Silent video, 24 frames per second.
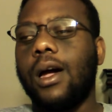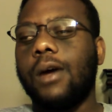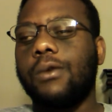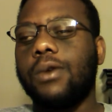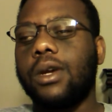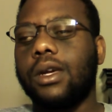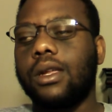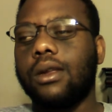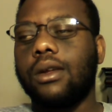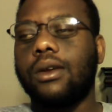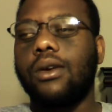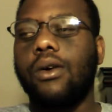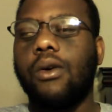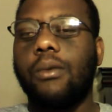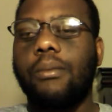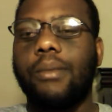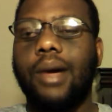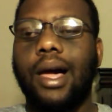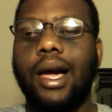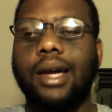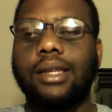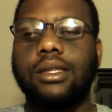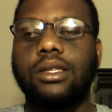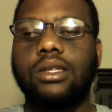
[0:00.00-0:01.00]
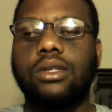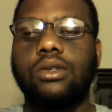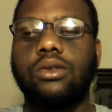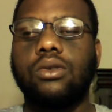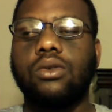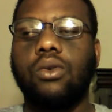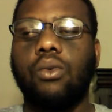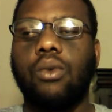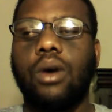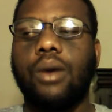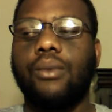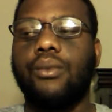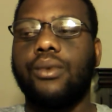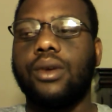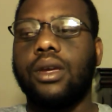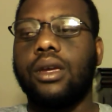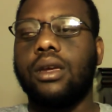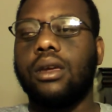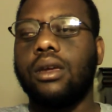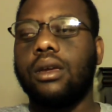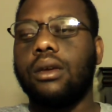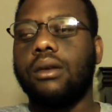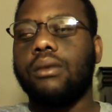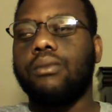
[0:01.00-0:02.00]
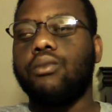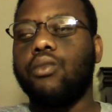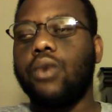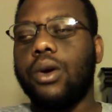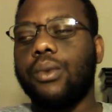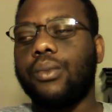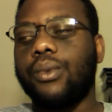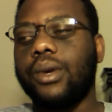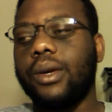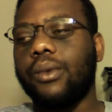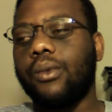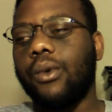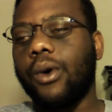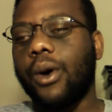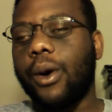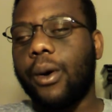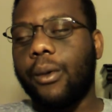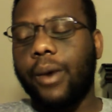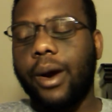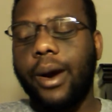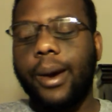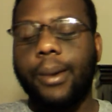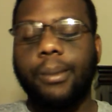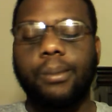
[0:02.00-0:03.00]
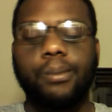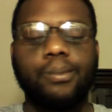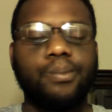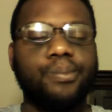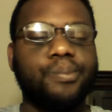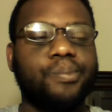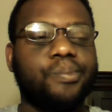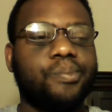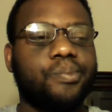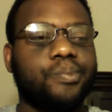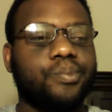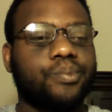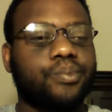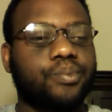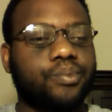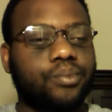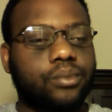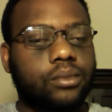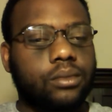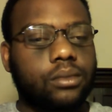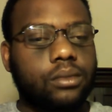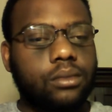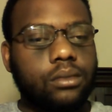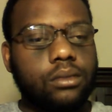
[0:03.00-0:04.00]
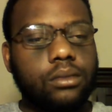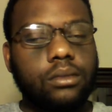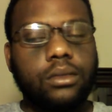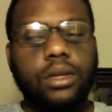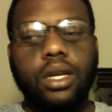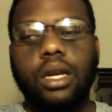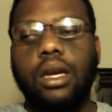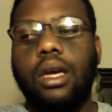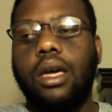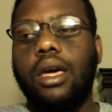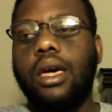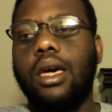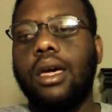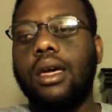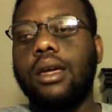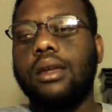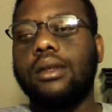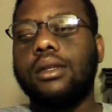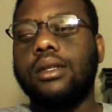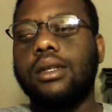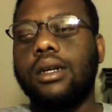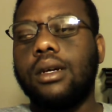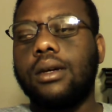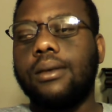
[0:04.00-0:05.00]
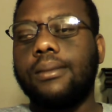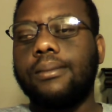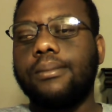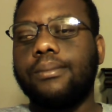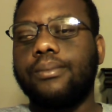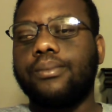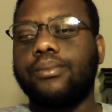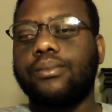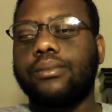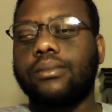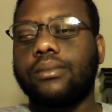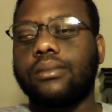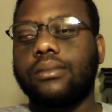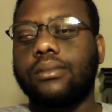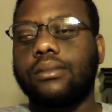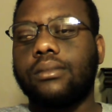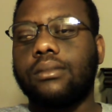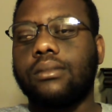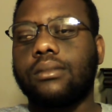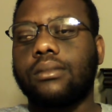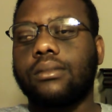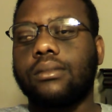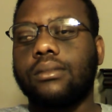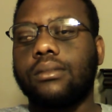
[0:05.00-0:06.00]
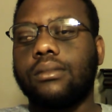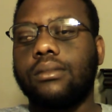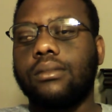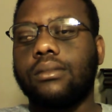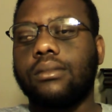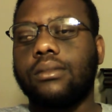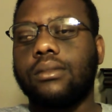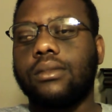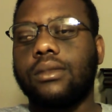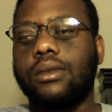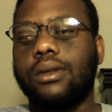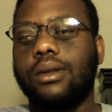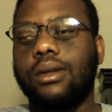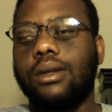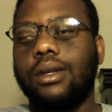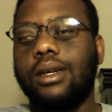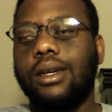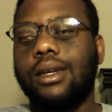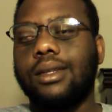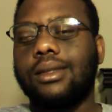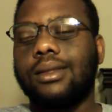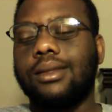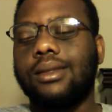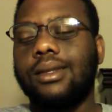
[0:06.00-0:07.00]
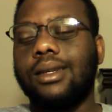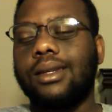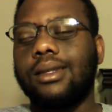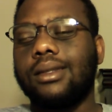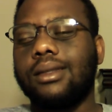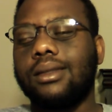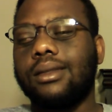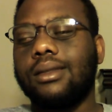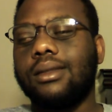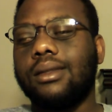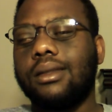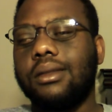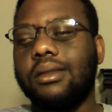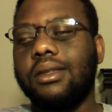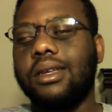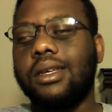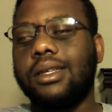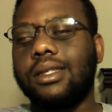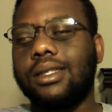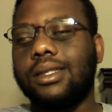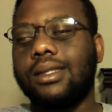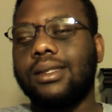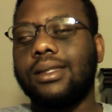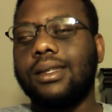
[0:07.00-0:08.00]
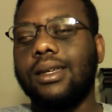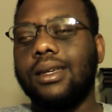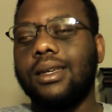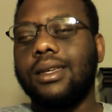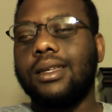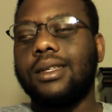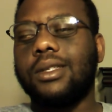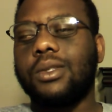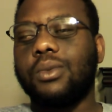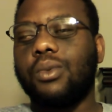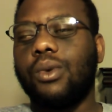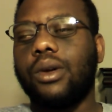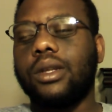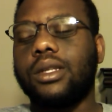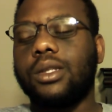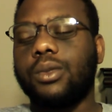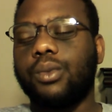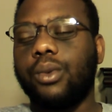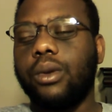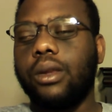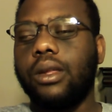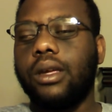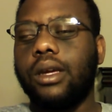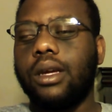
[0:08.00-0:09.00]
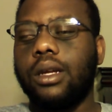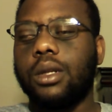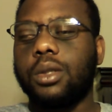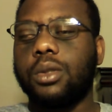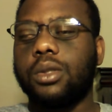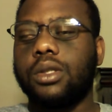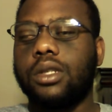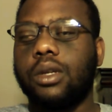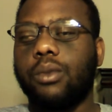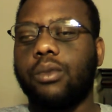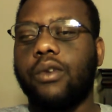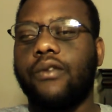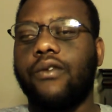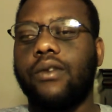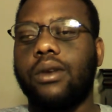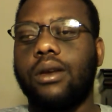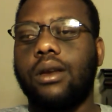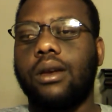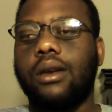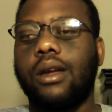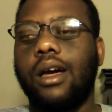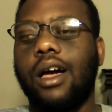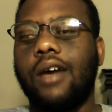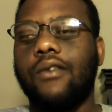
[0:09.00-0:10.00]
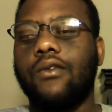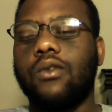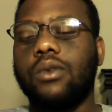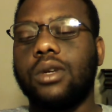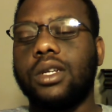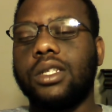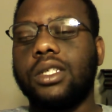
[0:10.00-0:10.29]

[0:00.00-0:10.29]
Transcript: Uh, we can go back to what we what we were, right?" And um, it it this is what's really interesting within the novel.